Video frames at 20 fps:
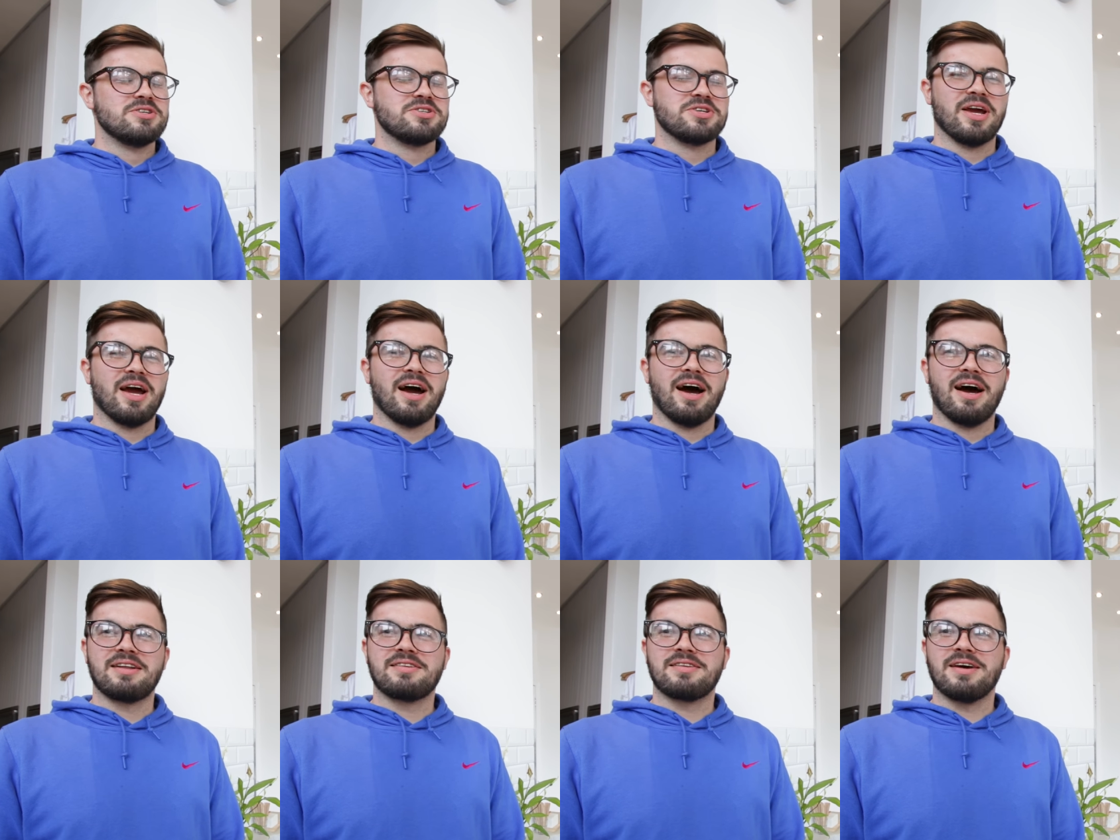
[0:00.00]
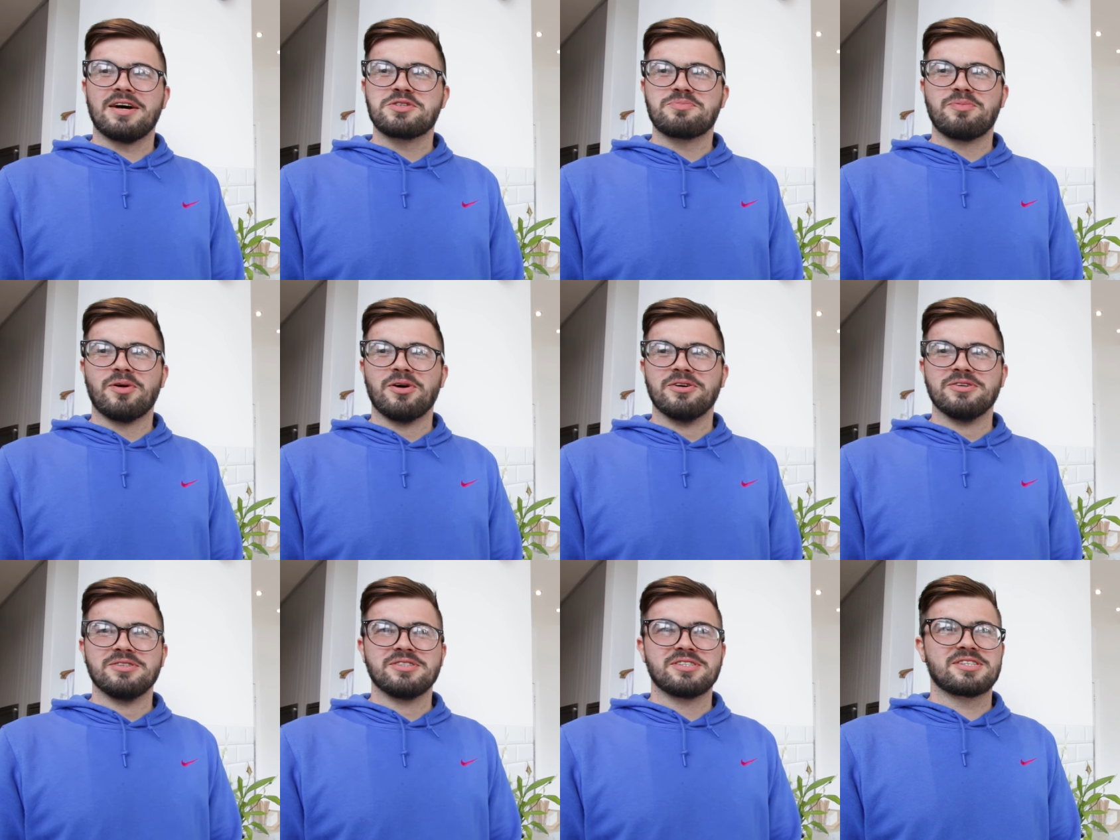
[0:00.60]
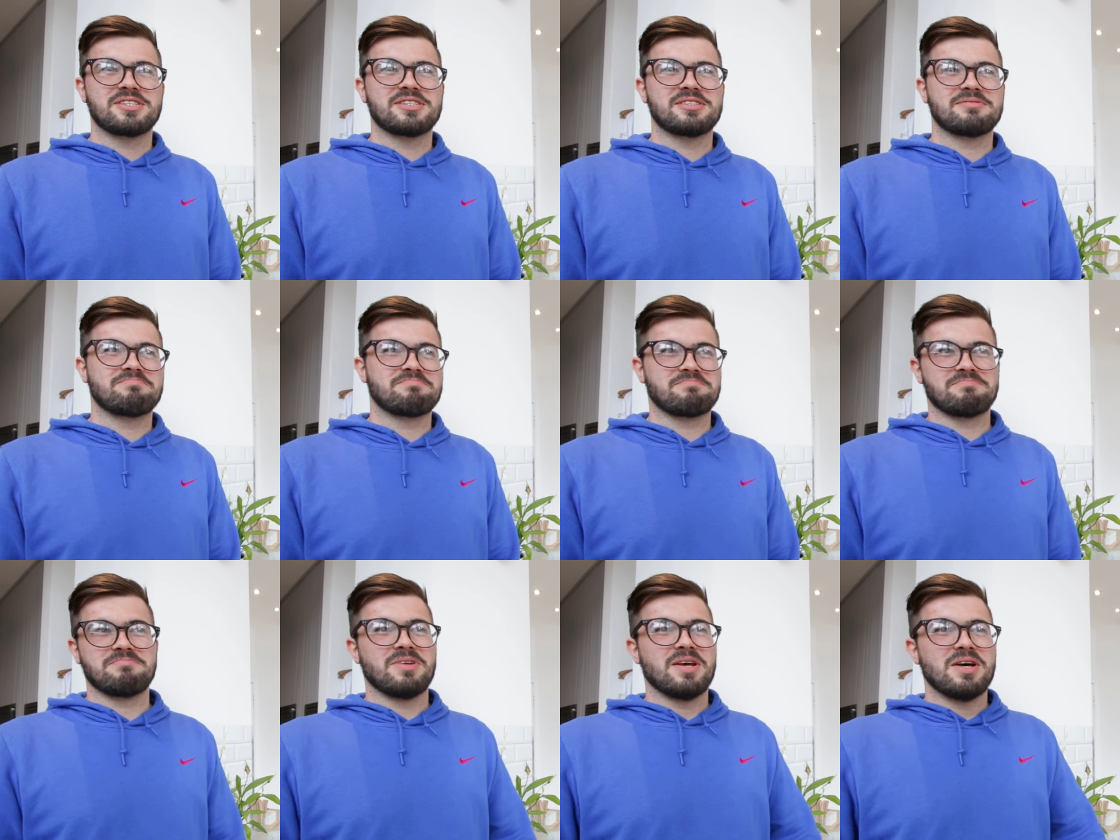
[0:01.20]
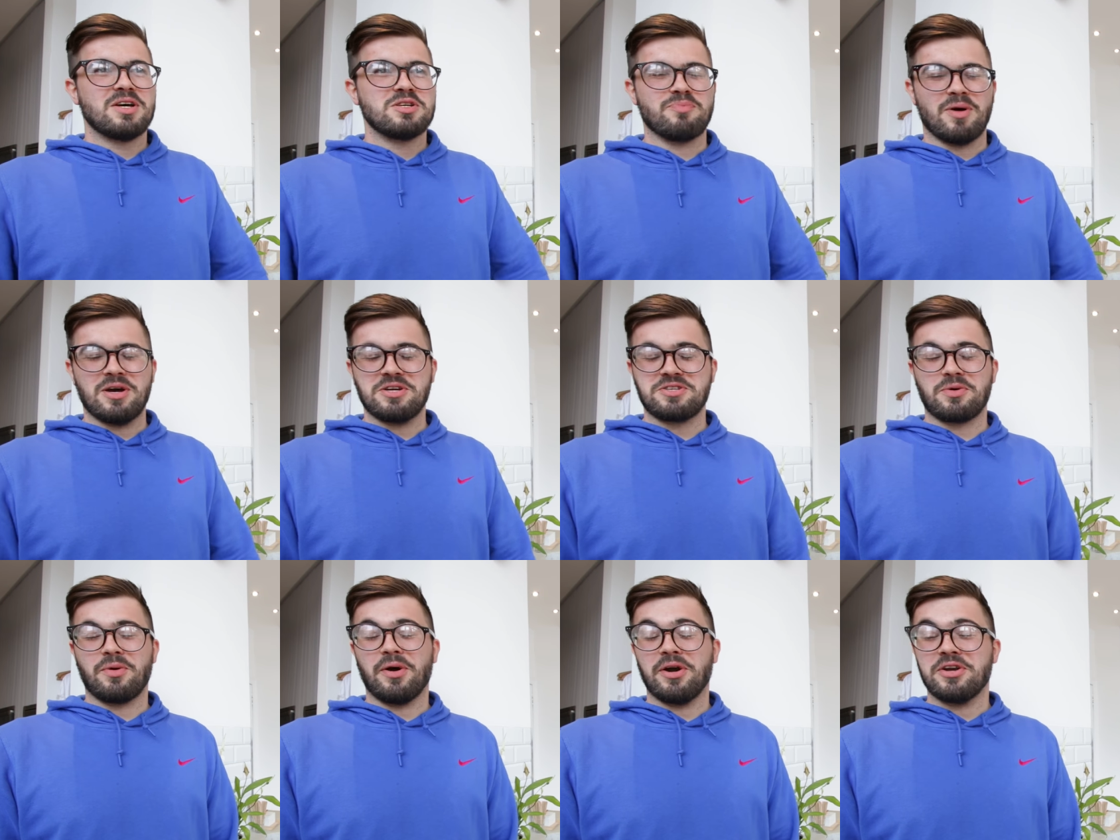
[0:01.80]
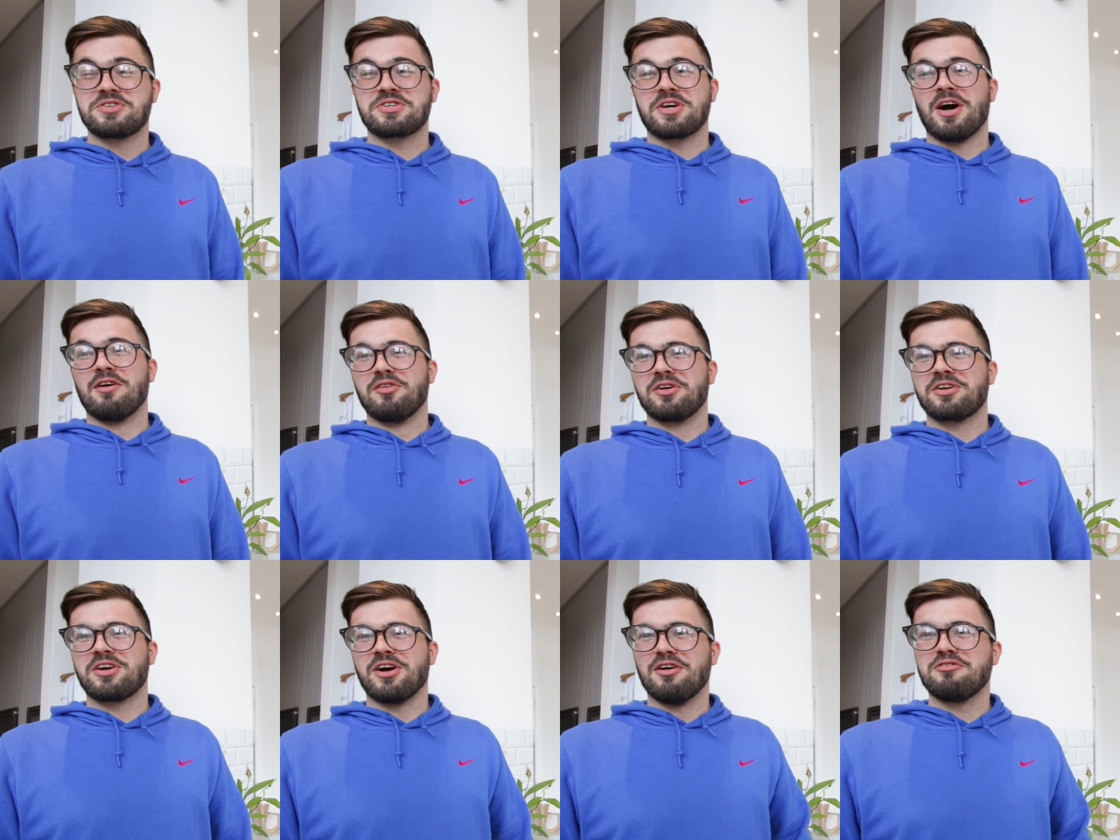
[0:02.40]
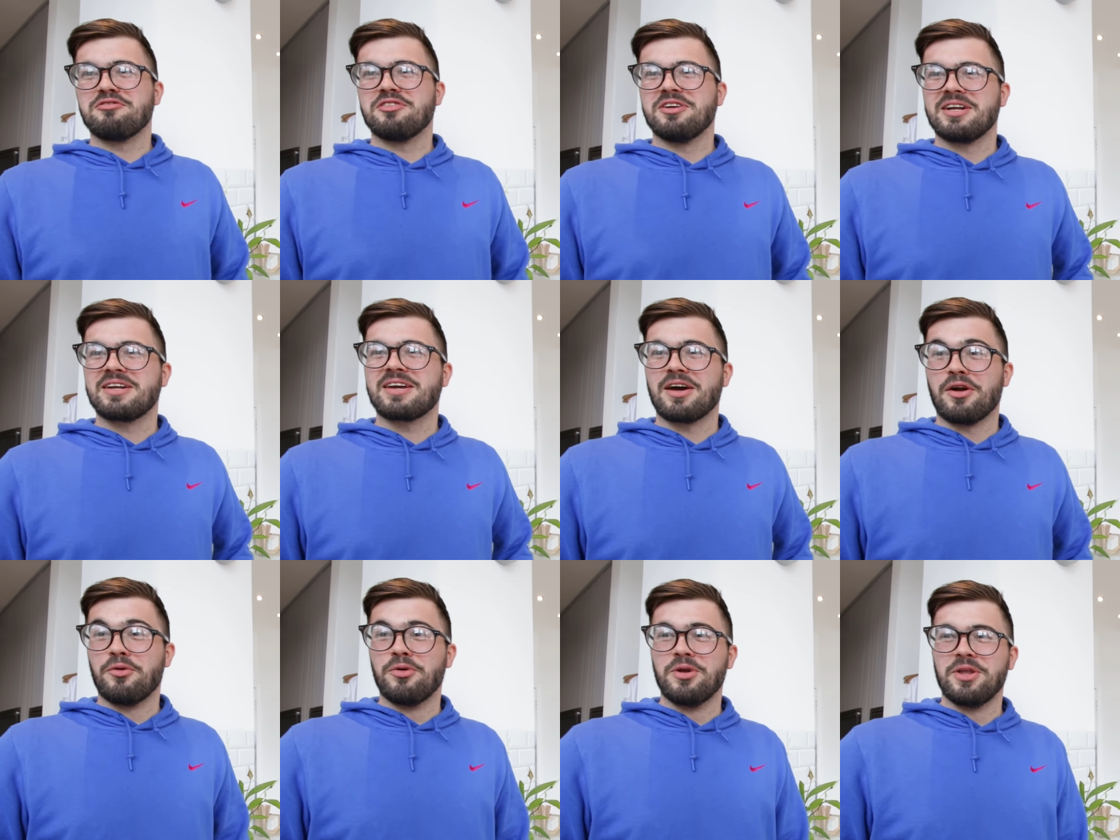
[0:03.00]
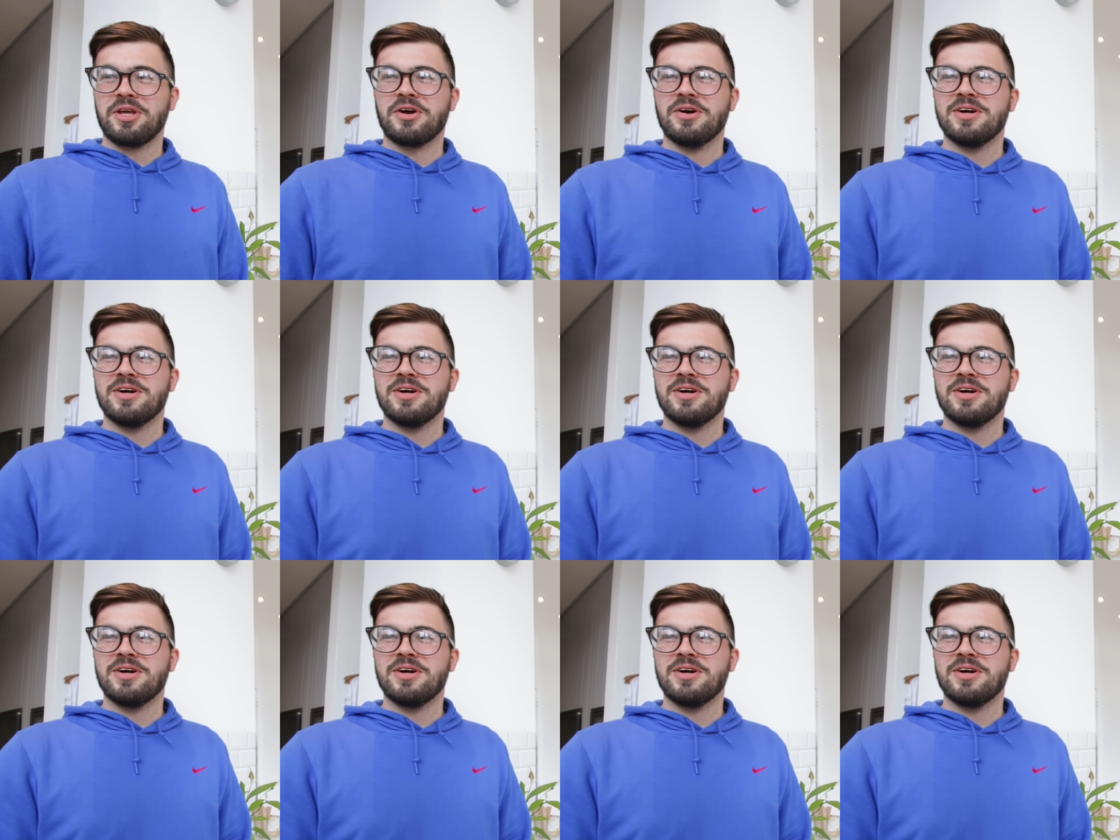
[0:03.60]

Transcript: So yeah, I suppose it's basically where I discovered coffee and kind of really